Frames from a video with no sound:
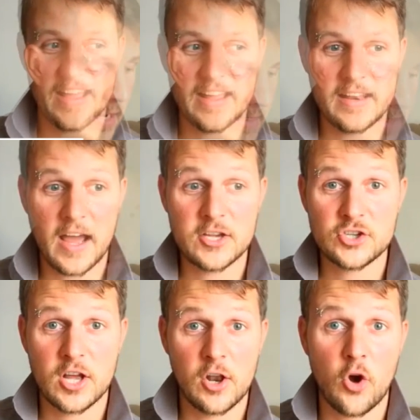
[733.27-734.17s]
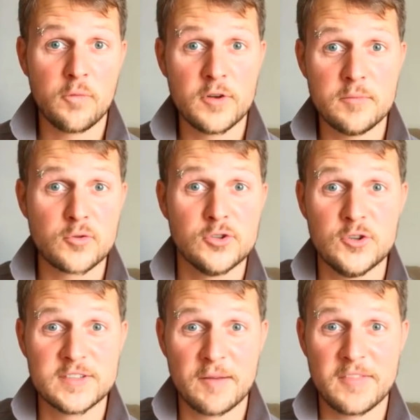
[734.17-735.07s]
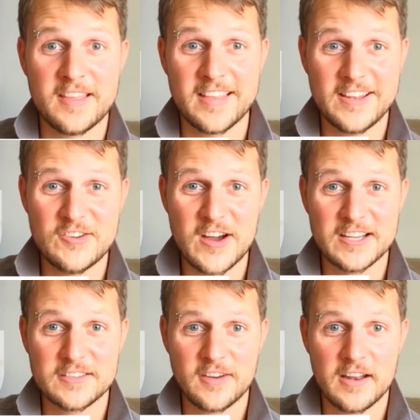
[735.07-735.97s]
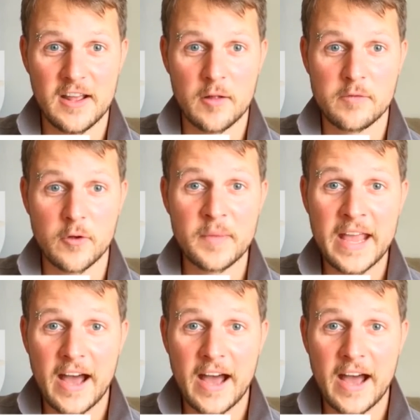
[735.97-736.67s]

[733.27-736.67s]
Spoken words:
and I shall hopefully produce something that you guys find helpful.